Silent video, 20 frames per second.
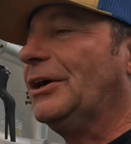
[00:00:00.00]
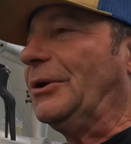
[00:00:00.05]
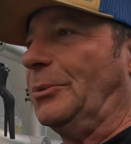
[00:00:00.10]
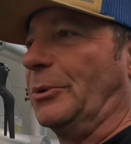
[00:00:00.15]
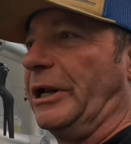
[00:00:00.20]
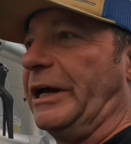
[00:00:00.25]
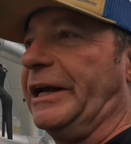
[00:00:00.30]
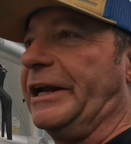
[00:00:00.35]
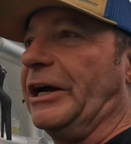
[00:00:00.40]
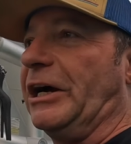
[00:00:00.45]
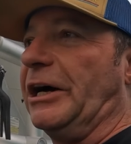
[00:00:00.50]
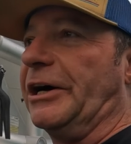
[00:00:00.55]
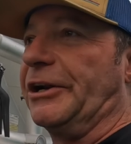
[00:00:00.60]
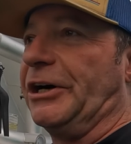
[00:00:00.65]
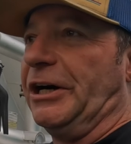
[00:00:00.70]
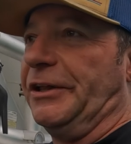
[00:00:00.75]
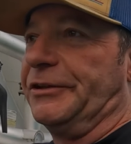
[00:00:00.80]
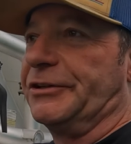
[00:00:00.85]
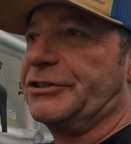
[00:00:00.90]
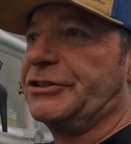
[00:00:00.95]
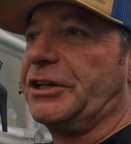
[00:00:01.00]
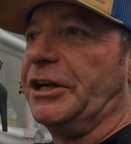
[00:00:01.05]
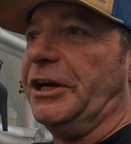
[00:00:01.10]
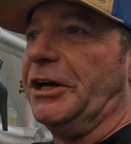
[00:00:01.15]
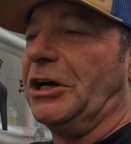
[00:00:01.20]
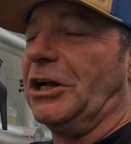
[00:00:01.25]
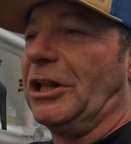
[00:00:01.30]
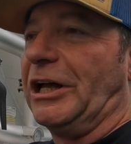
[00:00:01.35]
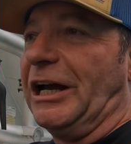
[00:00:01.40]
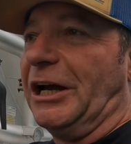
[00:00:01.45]
When I got on the
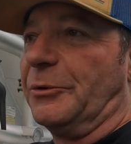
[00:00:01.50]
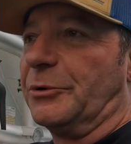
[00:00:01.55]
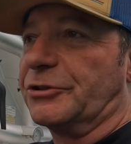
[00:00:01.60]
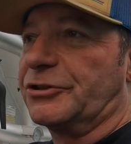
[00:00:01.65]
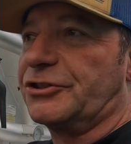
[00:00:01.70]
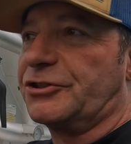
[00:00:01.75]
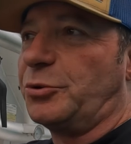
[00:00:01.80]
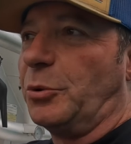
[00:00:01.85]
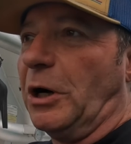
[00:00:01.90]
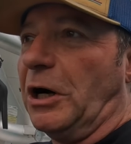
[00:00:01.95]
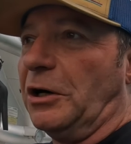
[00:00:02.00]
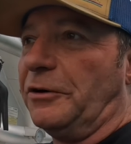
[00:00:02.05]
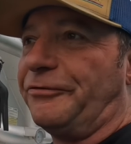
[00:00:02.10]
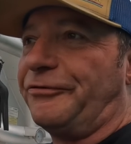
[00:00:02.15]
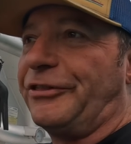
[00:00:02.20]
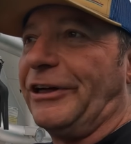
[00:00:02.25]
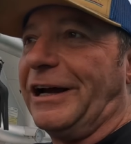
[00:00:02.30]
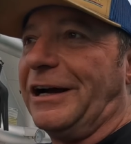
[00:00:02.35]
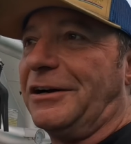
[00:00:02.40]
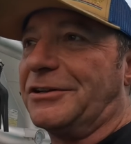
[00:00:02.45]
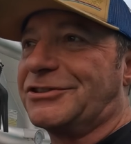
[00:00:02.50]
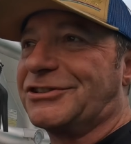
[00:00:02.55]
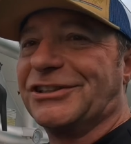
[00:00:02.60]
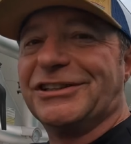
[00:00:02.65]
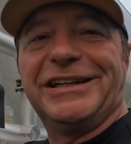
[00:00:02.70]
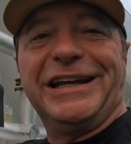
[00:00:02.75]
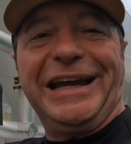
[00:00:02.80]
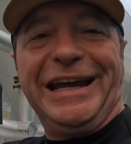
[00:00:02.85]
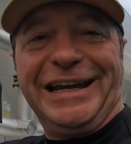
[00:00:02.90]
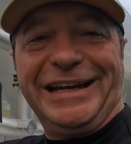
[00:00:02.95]
scale, I was
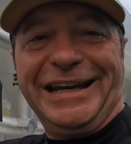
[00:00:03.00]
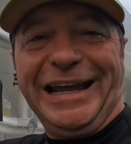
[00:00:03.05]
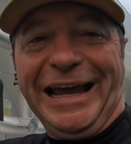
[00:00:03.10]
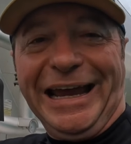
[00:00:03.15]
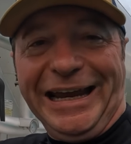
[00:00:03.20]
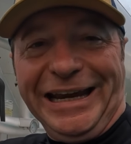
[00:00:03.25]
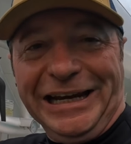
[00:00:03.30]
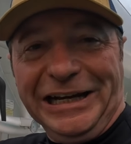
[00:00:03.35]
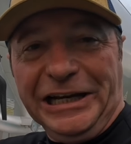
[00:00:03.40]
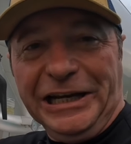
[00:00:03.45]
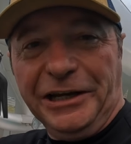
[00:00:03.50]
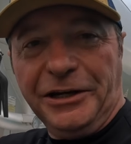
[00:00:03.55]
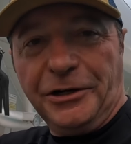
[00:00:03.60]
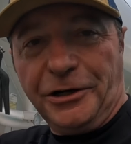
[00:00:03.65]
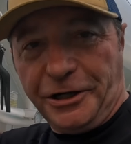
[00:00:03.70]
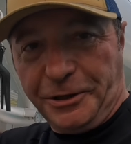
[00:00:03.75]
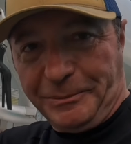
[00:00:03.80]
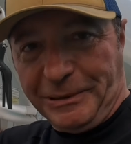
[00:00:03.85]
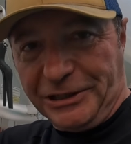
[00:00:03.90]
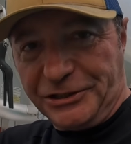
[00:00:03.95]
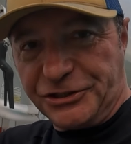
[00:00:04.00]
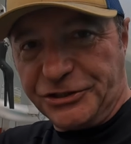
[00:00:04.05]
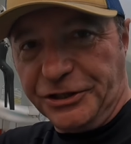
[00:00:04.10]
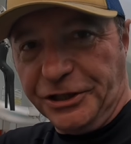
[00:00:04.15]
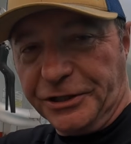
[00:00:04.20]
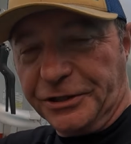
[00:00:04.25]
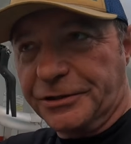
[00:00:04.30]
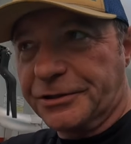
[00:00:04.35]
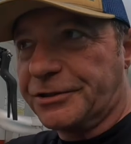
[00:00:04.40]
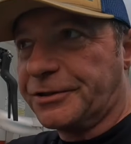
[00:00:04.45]
12,080 on my
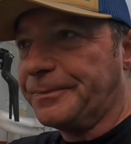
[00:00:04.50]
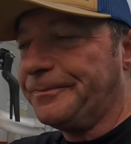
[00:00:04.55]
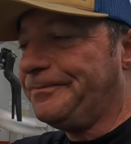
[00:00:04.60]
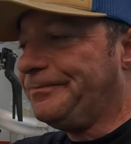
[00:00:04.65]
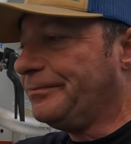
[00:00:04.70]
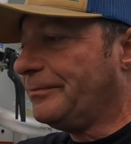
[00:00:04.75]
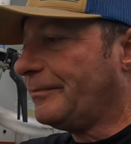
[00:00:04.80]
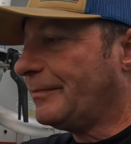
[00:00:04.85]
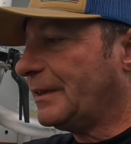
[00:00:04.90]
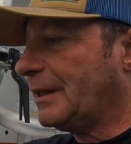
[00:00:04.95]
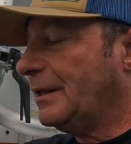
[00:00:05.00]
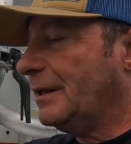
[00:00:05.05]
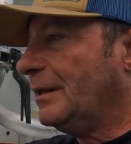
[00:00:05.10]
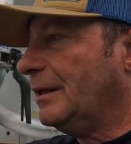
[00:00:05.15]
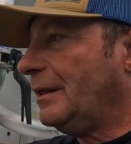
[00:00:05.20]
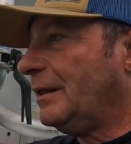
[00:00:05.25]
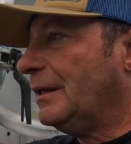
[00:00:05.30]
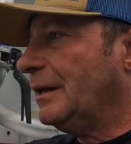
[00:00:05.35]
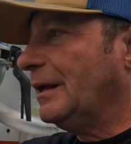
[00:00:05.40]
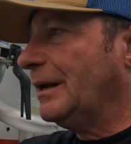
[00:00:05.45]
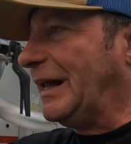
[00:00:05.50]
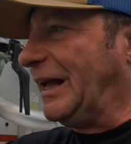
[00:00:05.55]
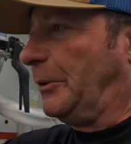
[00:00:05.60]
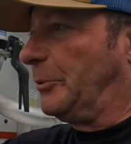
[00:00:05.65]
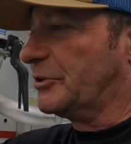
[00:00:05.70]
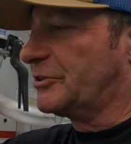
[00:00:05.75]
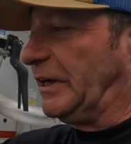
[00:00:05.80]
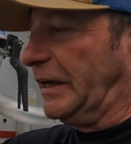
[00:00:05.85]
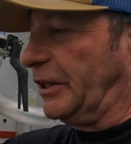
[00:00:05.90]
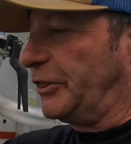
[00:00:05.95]
steers. I
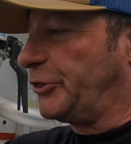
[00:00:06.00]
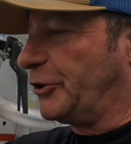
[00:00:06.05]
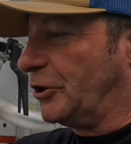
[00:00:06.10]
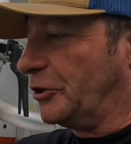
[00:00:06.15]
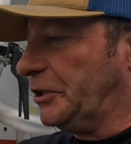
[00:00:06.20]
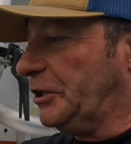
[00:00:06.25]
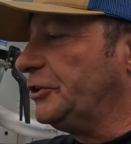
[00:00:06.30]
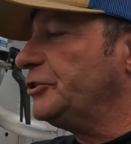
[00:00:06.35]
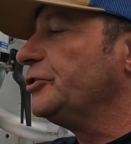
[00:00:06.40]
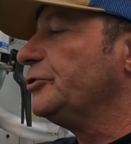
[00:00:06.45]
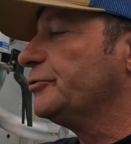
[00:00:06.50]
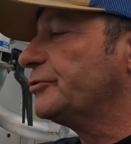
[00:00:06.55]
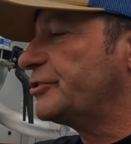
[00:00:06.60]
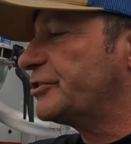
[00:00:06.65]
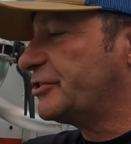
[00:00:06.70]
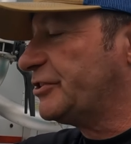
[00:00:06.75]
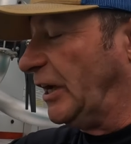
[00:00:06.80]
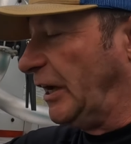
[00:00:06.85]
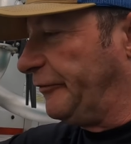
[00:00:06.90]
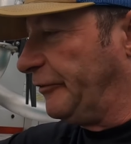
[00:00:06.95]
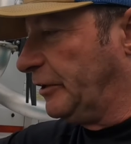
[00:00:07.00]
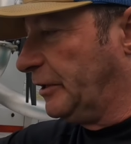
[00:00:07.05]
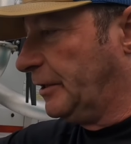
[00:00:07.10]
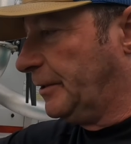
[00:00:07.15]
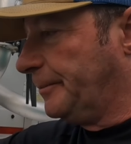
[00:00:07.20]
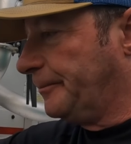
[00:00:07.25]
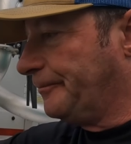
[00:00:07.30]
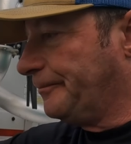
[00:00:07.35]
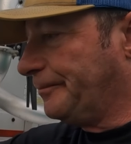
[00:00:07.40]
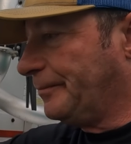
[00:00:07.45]
was like 32.7
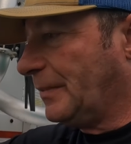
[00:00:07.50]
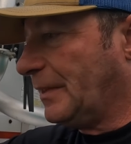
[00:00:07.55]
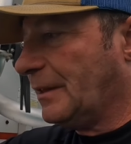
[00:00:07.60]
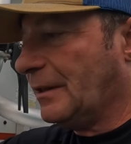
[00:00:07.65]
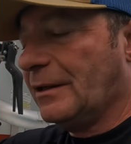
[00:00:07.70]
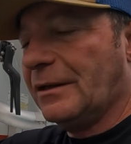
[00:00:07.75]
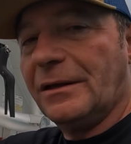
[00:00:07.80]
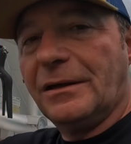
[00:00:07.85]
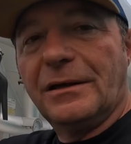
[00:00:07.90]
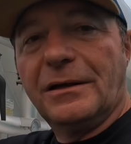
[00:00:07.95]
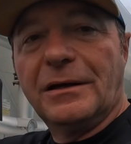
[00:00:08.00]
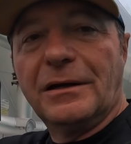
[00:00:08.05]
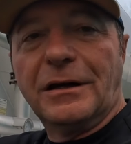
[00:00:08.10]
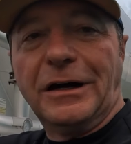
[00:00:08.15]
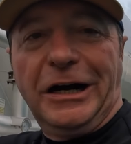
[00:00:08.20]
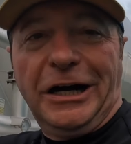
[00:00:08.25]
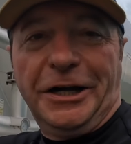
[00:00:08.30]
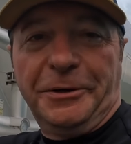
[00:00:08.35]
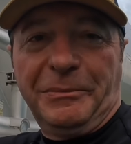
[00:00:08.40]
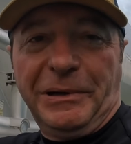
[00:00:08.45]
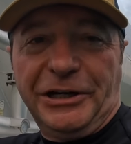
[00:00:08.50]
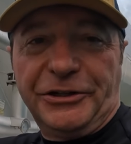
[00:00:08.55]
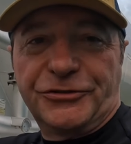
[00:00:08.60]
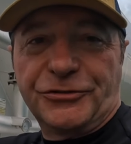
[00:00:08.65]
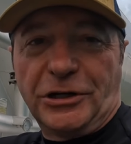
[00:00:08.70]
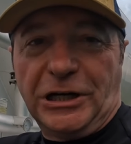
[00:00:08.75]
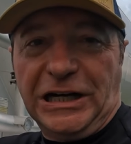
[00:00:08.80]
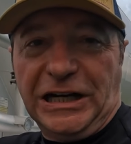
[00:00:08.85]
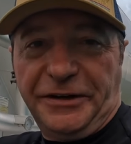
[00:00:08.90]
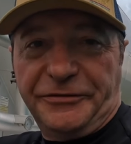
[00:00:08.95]
on my
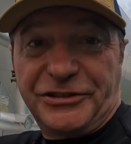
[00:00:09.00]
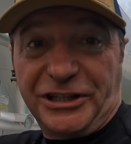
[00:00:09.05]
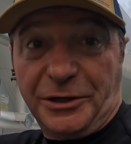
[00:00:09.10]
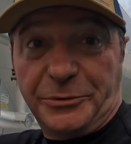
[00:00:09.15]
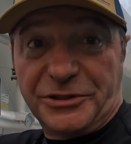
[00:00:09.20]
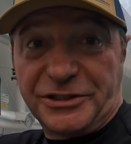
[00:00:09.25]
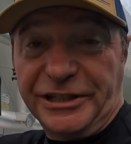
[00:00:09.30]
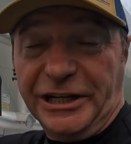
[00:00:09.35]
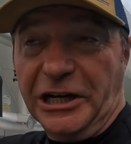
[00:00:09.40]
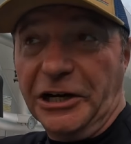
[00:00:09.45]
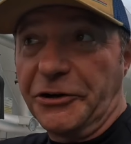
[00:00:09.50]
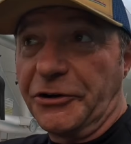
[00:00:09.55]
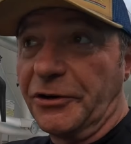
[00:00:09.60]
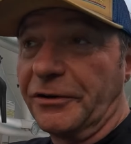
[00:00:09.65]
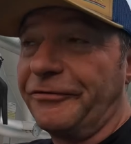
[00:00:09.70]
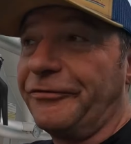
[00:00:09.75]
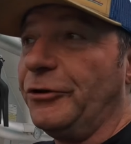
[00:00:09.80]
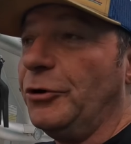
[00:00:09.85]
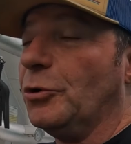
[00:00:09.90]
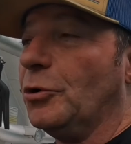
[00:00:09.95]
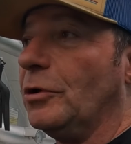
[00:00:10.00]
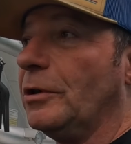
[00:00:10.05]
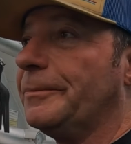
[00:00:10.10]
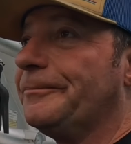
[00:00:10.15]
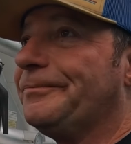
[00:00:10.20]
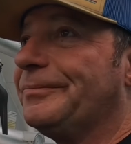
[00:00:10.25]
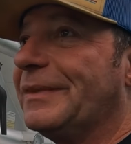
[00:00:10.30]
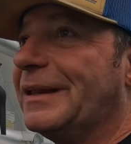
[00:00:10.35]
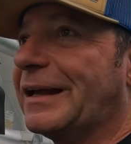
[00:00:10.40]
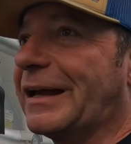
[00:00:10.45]
drives. I was down on fuel.
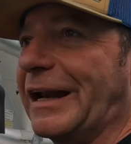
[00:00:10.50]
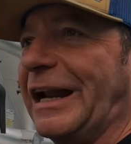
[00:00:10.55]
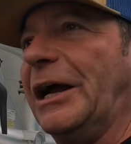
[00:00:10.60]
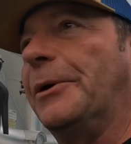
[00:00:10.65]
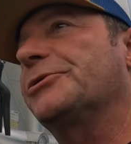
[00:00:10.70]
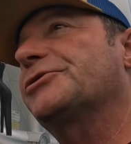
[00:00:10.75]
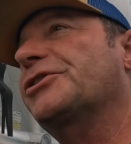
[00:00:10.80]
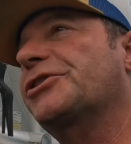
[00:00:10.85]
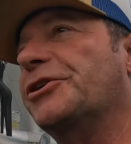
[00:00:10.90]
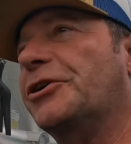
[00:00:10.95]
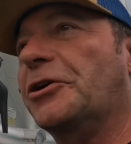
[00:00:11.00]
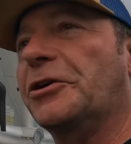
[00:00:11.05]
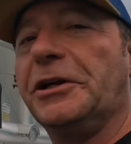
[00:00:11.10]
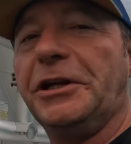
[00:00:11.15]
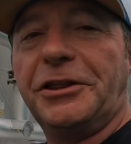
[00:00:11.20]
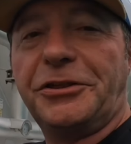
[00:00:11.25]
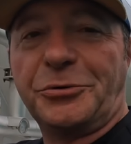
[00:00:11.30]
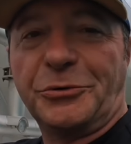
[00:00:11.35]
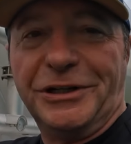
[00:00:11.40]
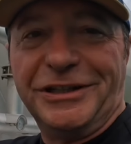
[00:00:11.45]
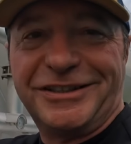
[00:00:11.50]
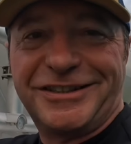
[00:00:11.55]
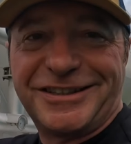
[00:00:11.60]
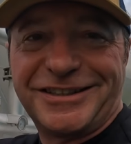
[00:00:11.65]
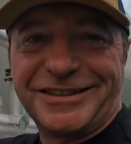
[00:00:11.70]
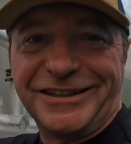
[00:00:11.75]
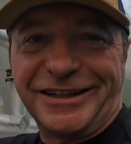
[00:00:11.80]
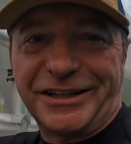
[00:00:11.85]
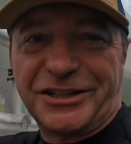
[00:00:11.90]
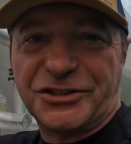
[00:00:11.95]
And I was
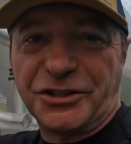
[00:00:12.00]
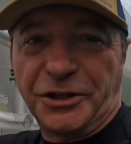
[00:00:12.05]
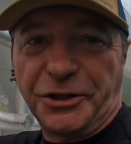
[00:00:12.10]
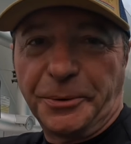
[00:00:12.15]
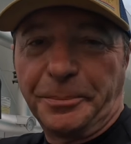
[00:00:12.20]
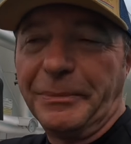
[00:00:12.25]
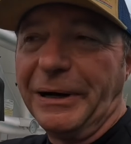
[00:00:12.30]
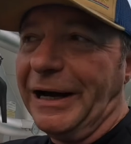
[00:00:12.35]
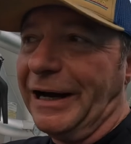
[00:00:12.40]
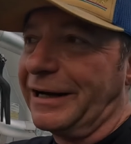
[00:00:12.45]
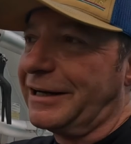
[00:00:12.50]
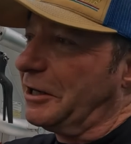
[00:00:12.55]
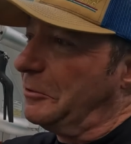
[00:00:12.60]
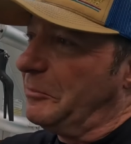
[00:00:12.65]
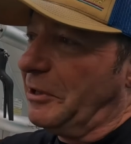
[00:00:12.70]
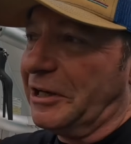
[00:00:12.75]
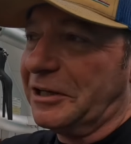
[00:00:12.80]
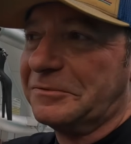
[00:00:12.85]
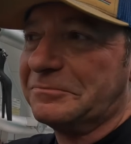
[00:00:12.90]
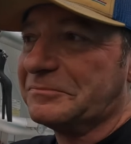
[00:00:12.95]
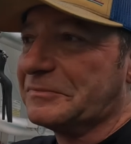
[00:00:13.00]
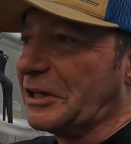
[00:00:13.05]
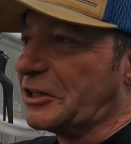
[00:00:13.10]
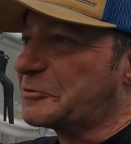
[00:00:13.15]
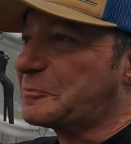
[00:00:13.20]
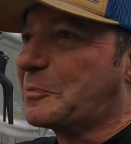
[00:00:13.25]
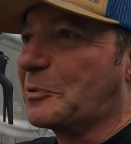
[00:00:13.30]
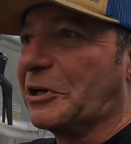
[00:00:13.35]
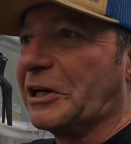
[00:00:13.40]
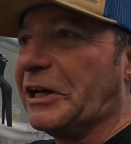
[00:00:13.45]
33.6 on the back. I'm like, that's
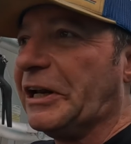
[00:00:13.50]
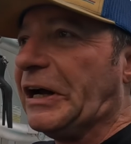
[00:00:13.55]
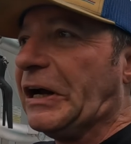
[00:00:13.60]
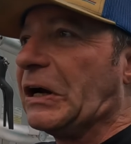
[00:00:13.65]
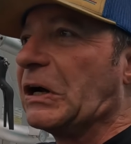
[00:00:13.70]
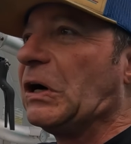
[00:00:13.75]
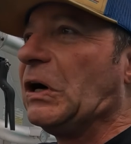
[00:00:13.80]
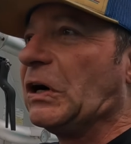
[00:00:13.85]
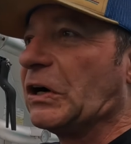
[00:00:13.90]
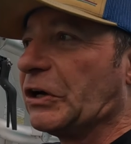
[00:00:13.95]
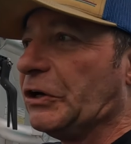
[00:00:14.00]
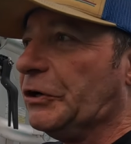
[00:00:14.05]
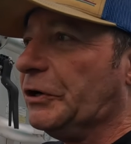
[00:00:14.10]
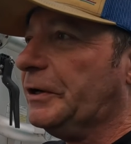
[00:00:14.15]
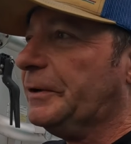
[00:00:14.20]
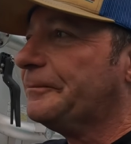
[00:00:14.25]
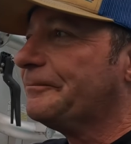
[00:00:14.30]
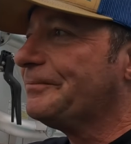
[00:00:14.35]
pretty daggone good.